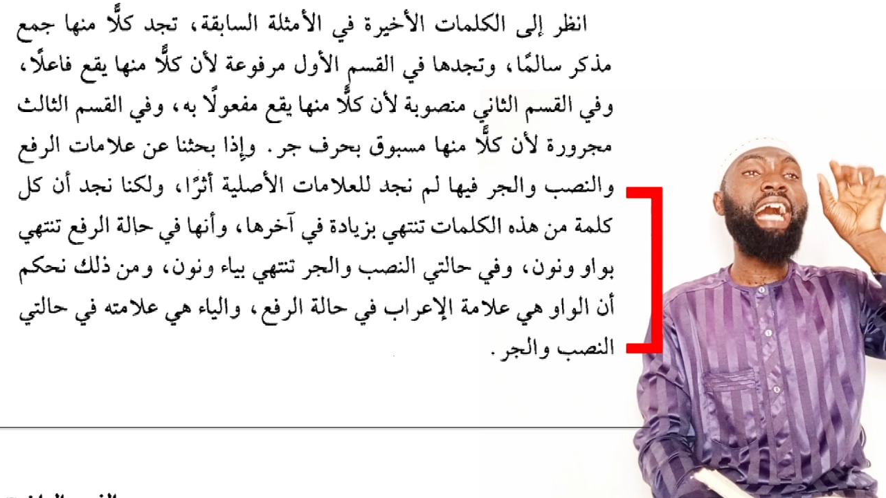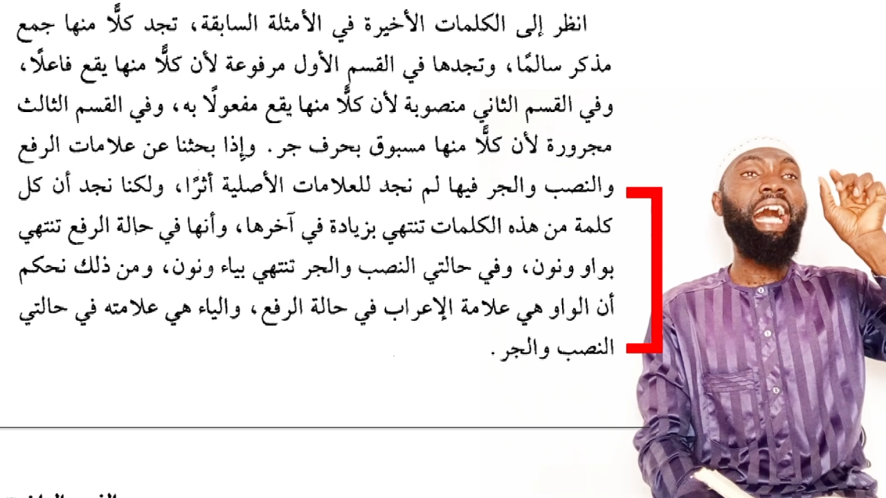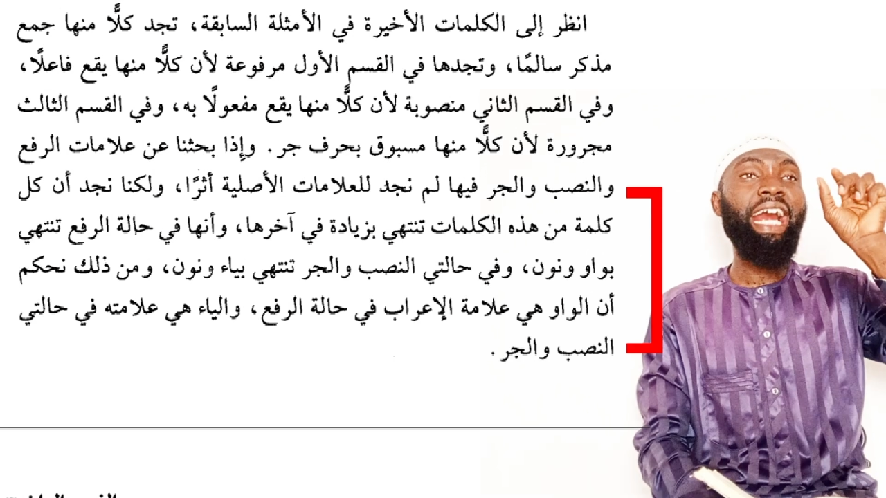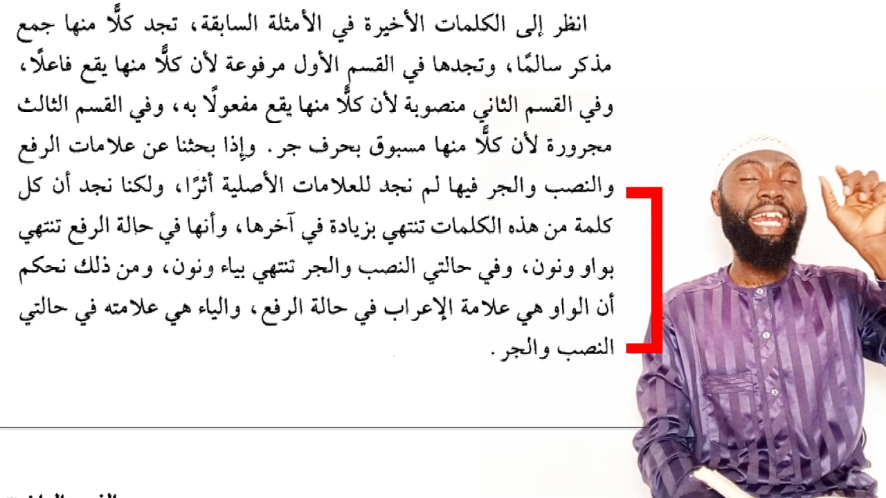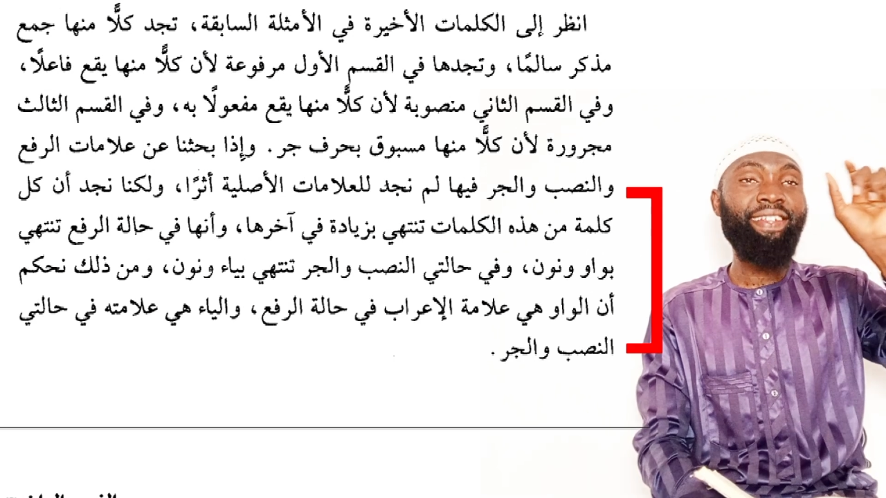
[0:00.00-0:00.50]

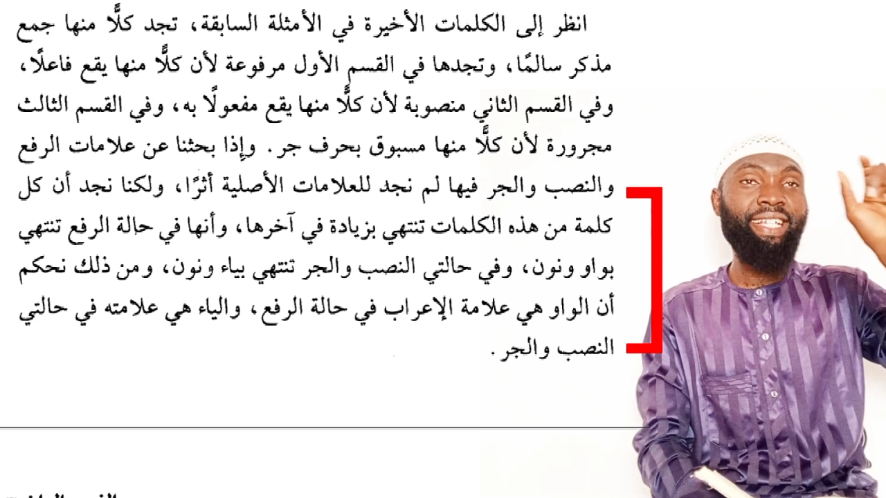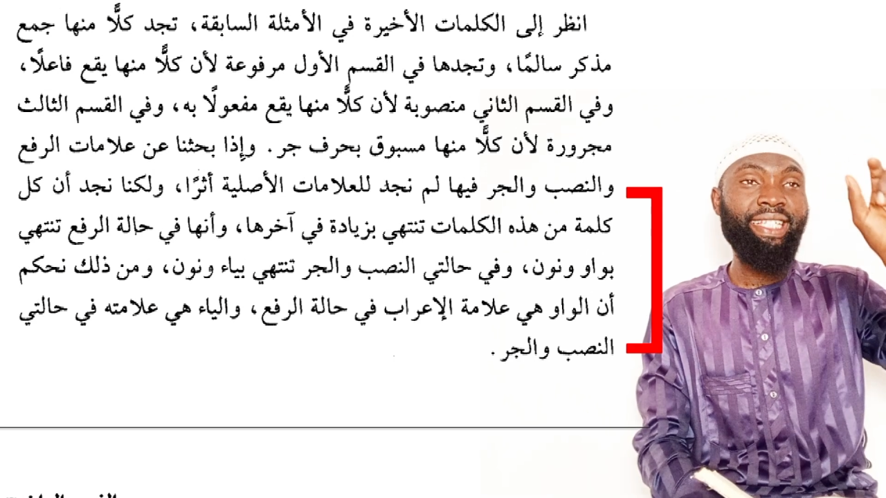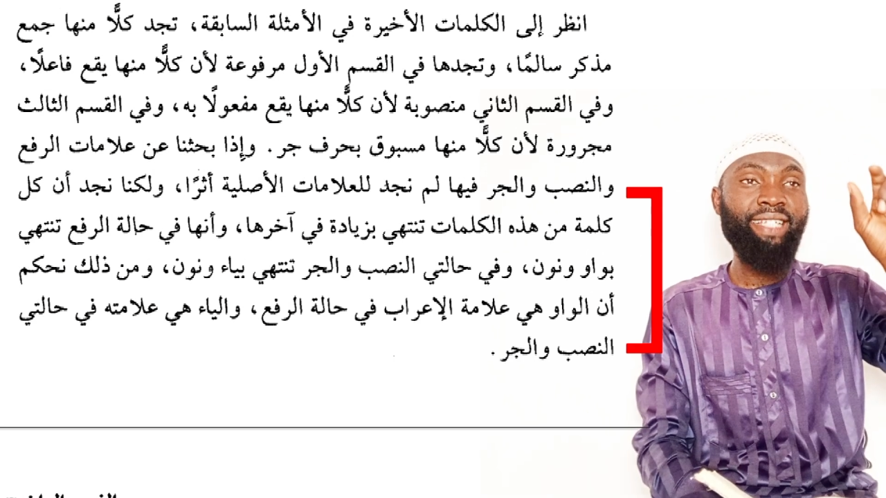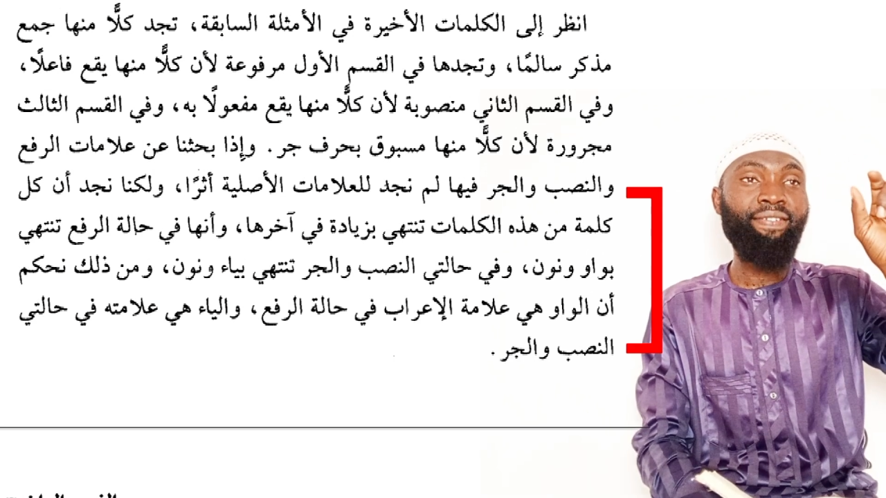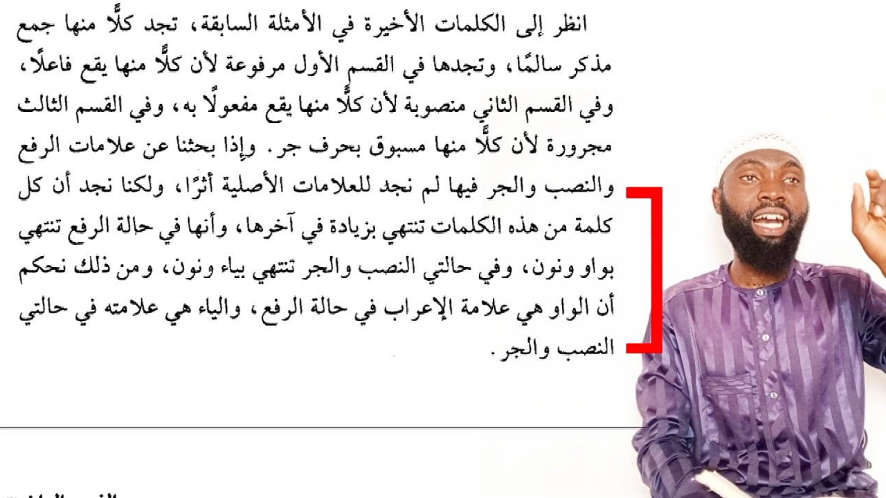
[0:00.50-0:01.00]

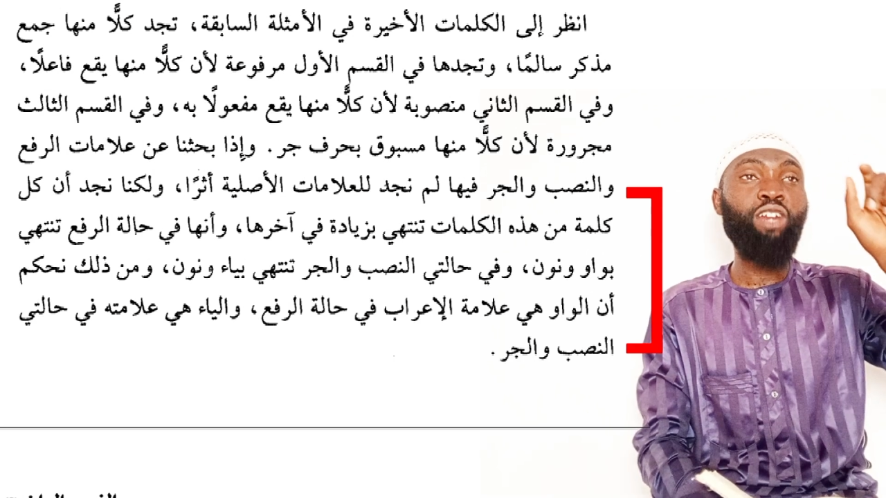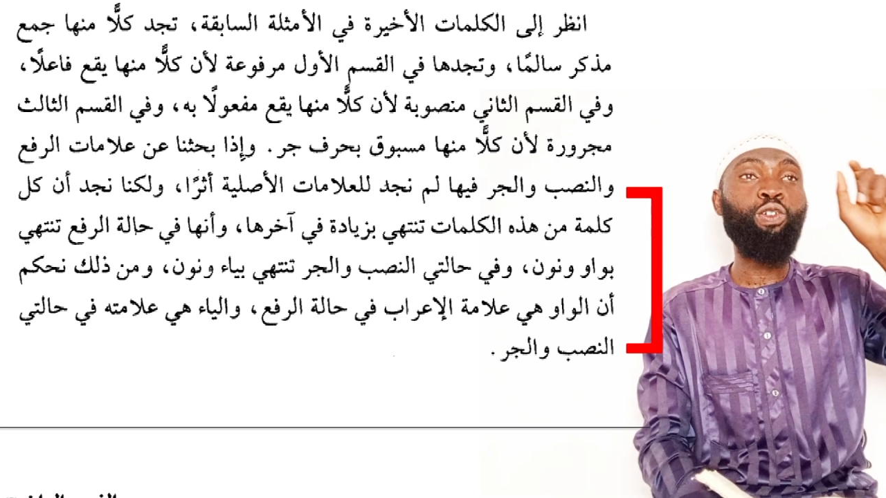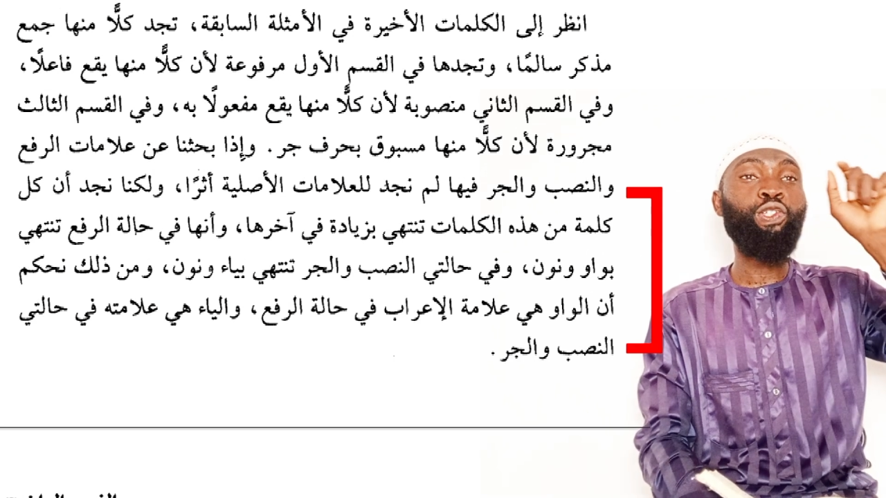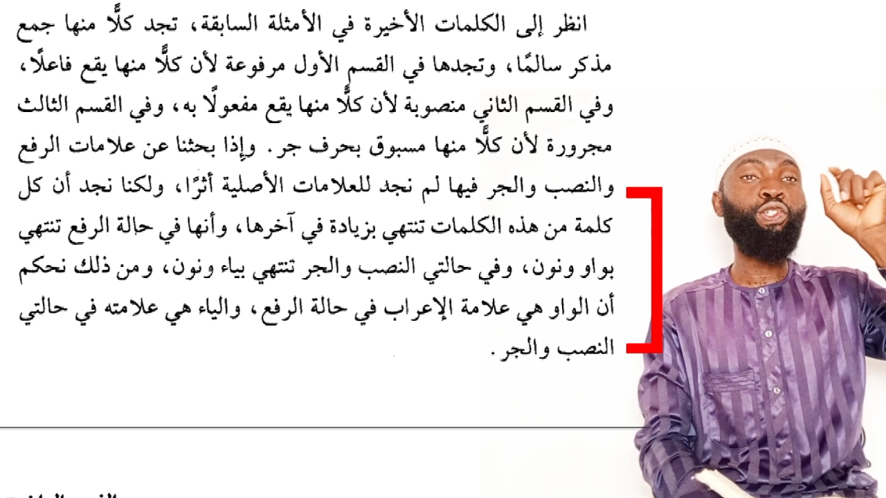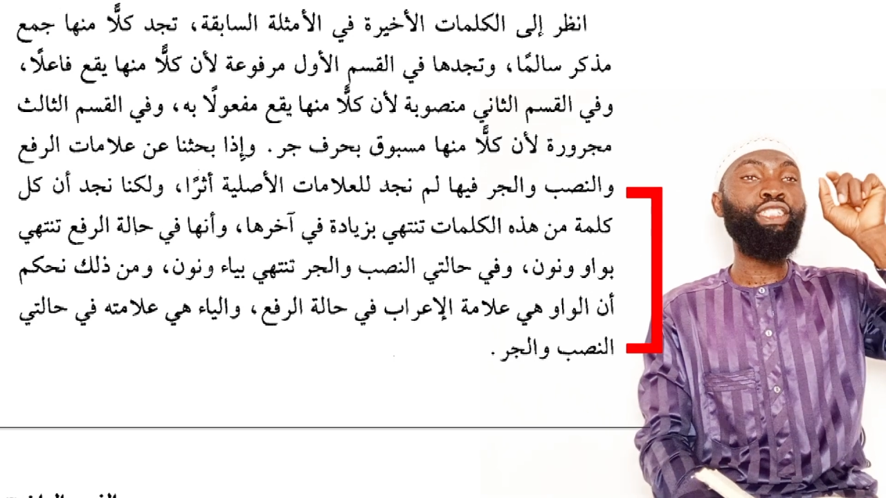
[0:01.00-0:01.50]
Accusative and
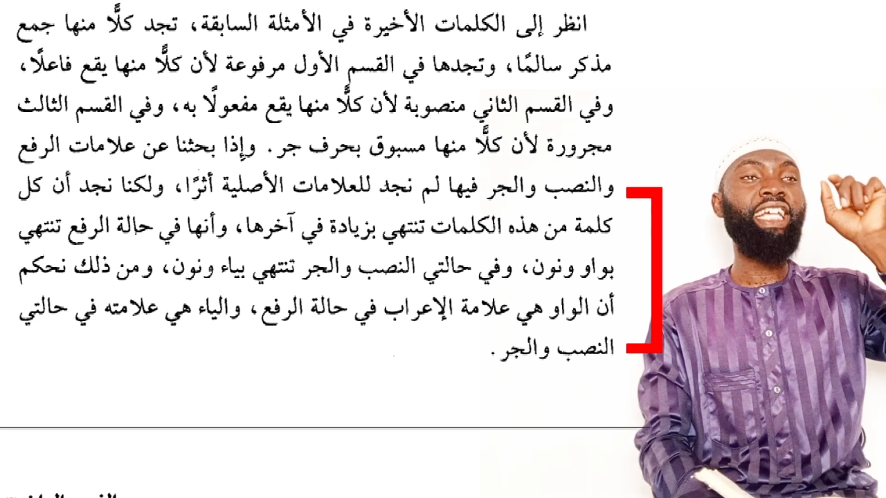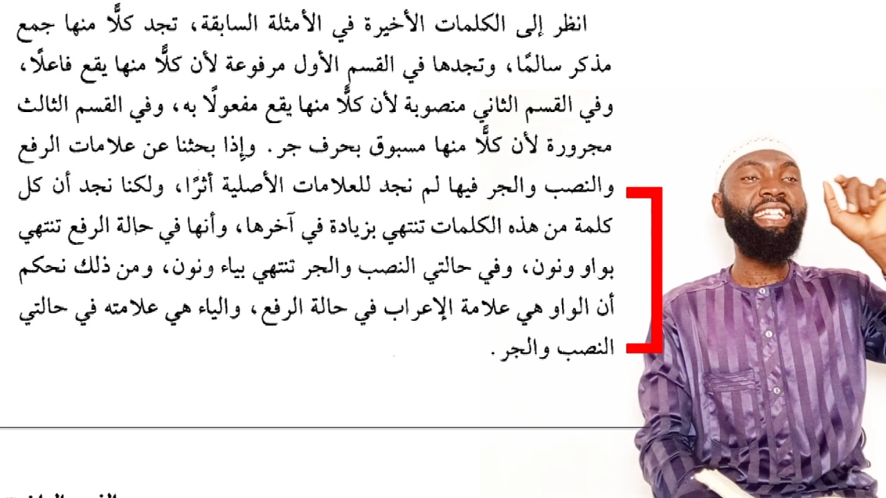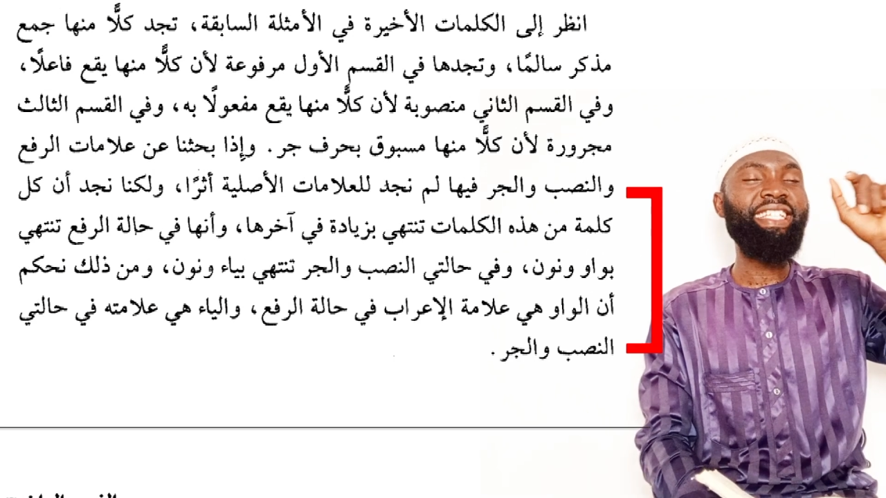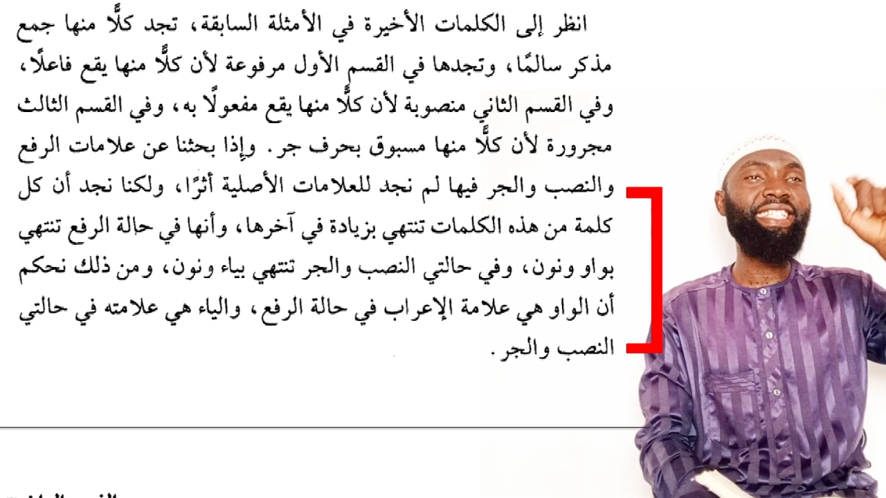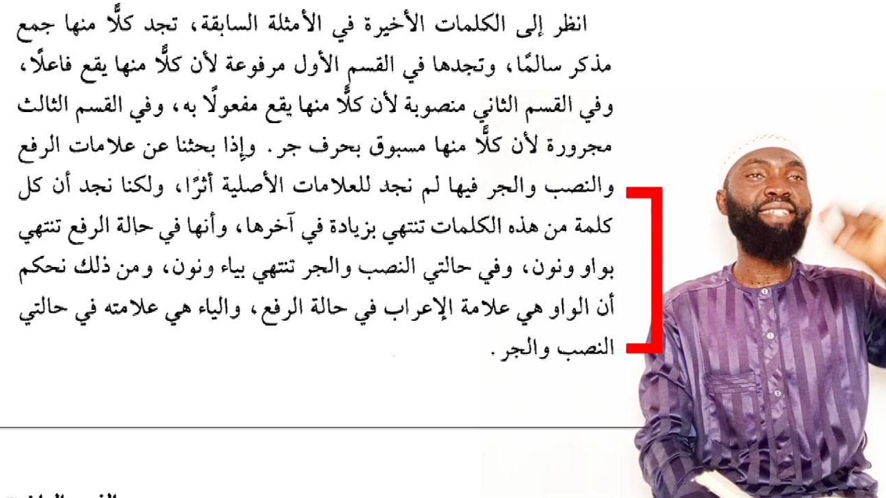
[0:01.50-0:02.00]
also
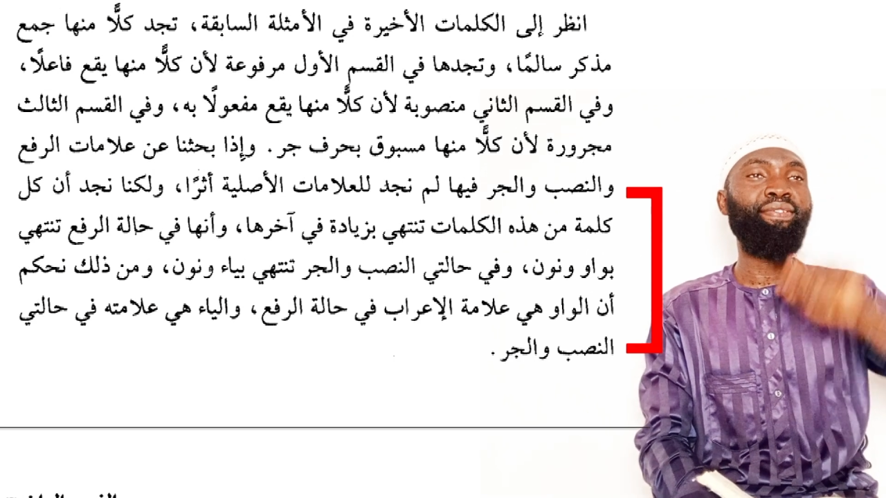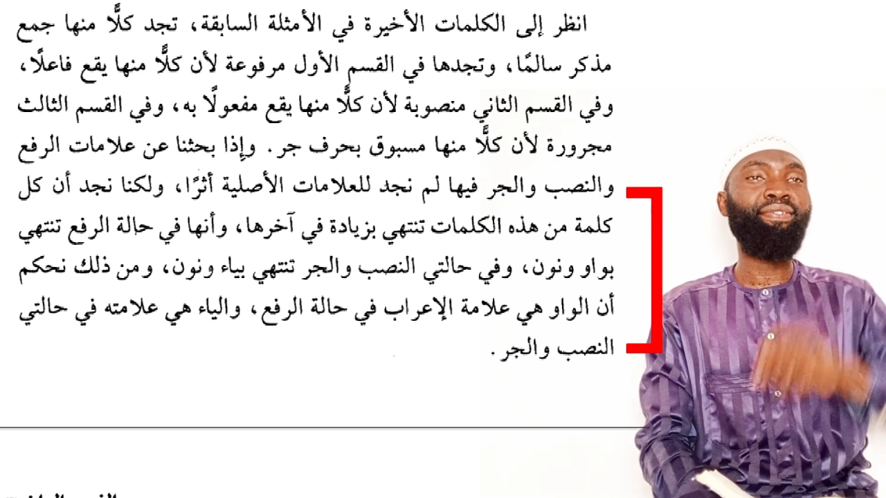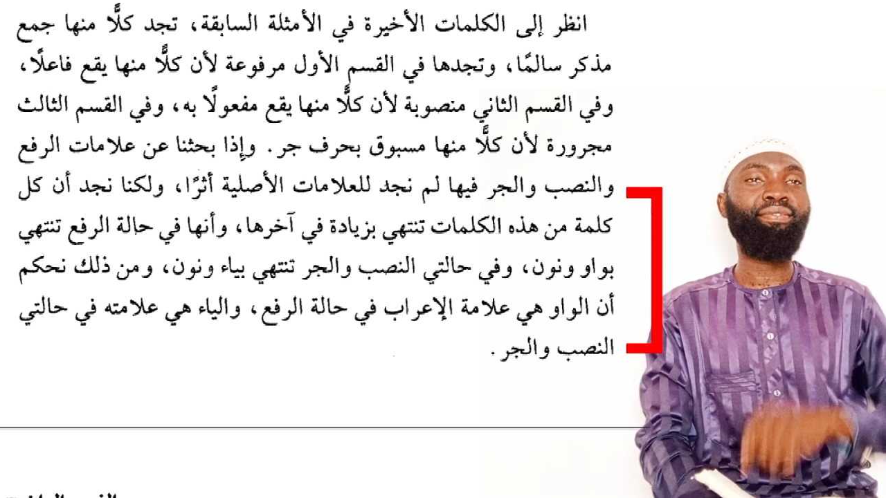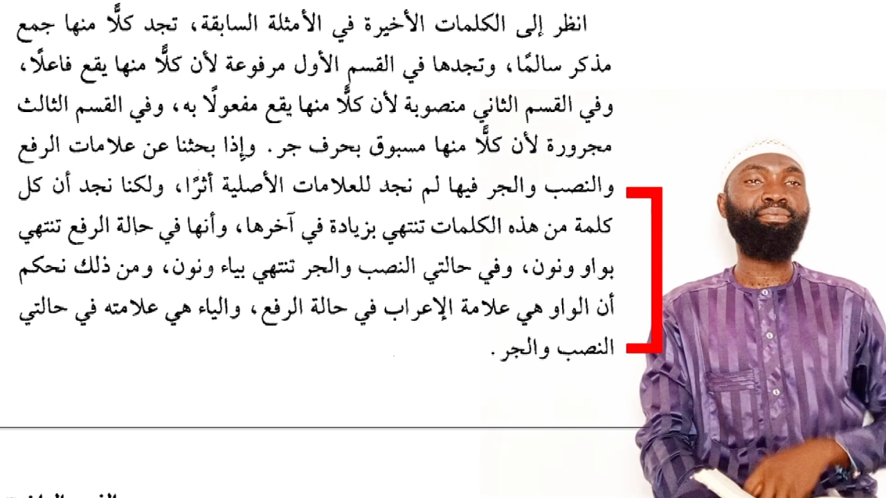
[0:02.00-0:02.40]
genitive.